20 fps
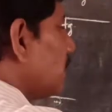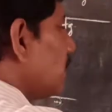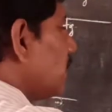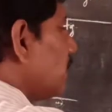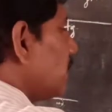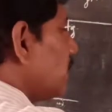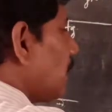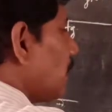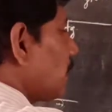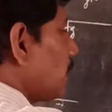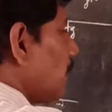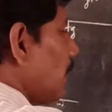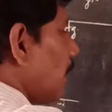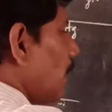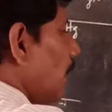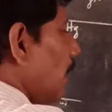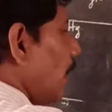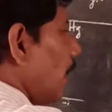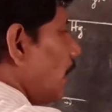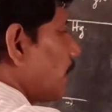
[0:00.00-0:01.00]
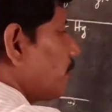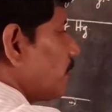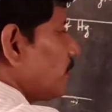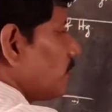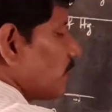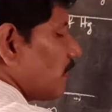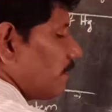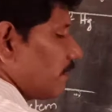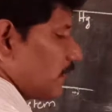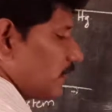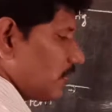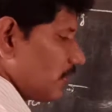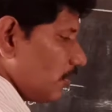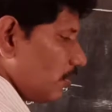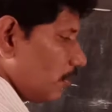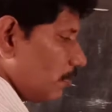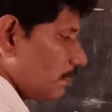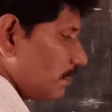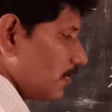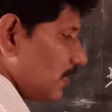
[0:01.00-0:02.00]
These are the options of the
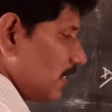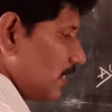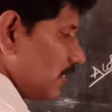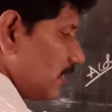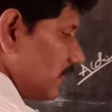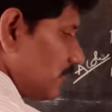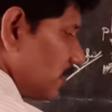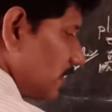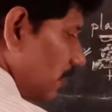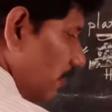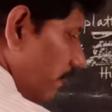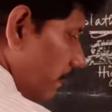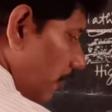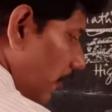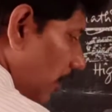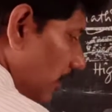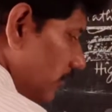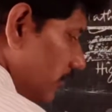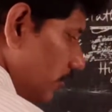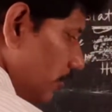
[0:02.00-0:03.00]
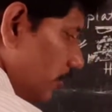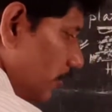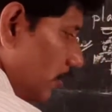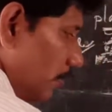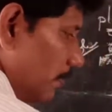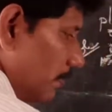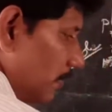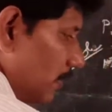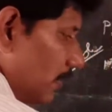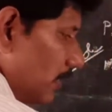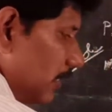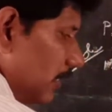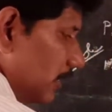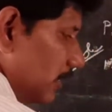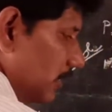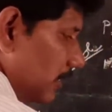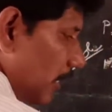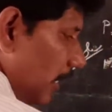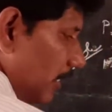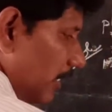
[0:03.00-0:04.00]
coelom. This is a false coelom. It
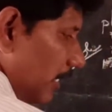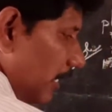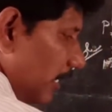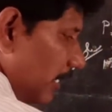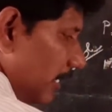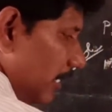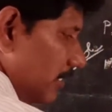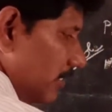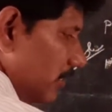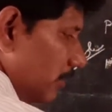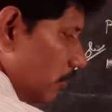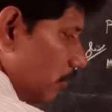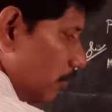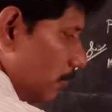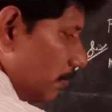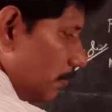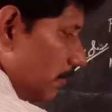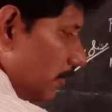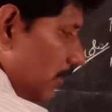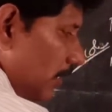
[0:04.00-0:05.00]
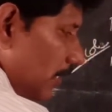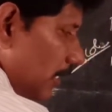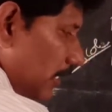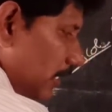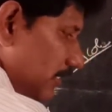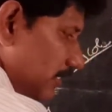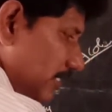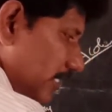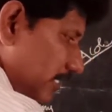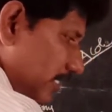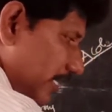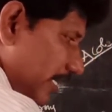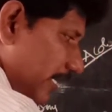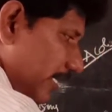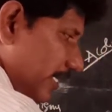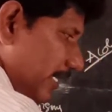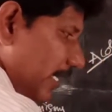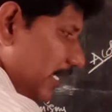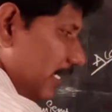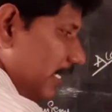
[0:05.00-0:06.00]
is not a real coelom. It is just
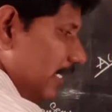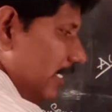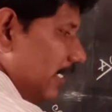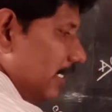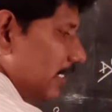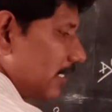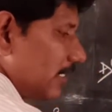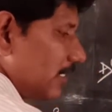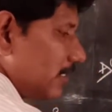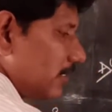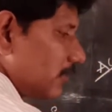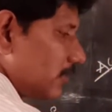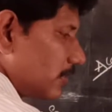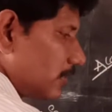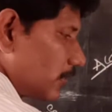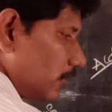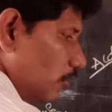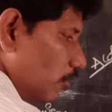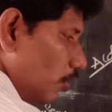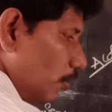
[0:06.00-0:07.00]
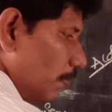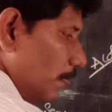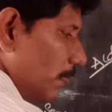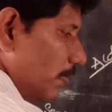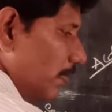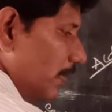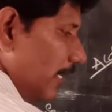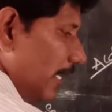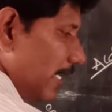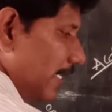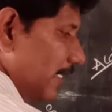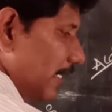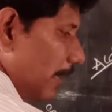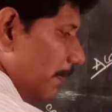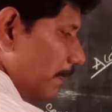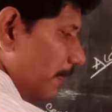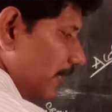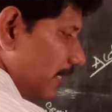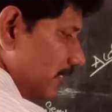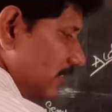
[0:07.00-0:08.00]
like a coelom like
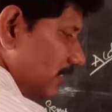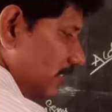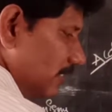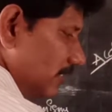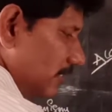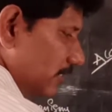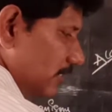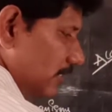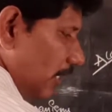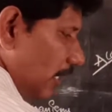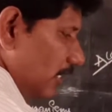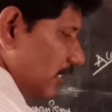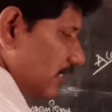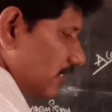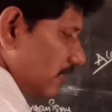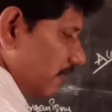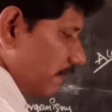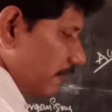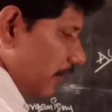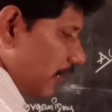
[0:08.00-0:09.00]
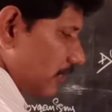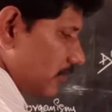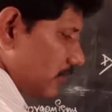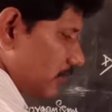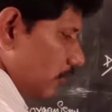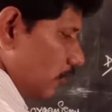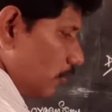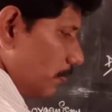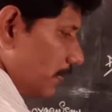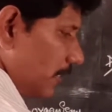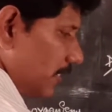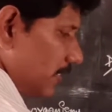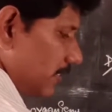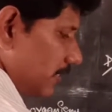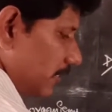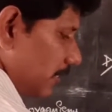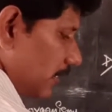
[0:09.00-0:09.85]
appearance. This is called as a false coelomates.